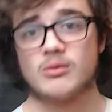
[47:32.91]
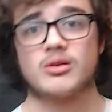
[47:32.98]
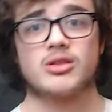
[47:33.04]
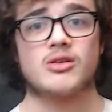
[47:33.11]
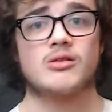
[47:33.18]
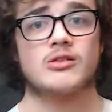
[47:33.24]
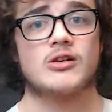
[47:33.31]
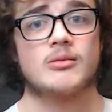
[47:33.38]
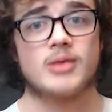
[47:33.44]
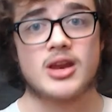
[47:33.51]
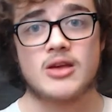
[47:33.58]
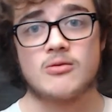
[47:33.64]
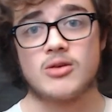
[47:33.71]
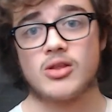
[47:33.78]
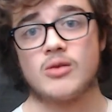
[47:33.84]
with YouTube
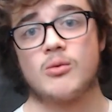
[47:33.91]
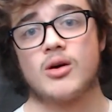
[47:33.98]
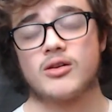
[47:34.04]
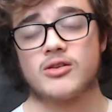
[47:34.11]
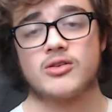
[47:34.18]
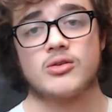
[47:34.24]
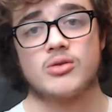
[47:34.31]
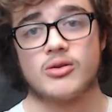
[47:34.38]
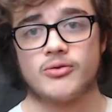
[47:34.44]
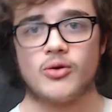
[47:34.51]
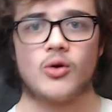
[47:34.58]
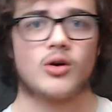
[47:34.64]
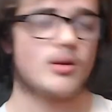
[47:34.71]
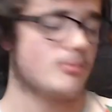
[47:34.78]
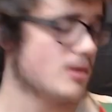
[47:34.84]
and you really want to do the
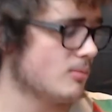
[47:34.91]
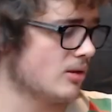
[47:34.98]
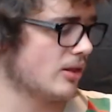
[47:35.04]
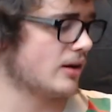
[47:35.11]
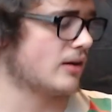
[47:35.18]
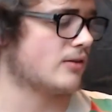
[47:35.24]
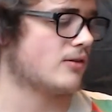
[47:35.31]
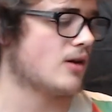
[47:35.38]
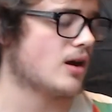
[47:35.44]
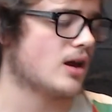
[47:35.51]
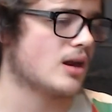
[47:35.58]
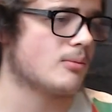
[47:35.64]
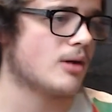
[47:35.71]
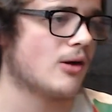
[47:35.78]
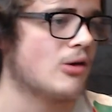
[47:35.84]
full commitment like it's
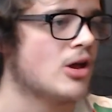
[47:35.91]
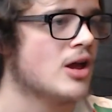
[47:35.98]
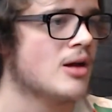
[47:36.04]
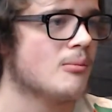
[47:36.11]
talking about.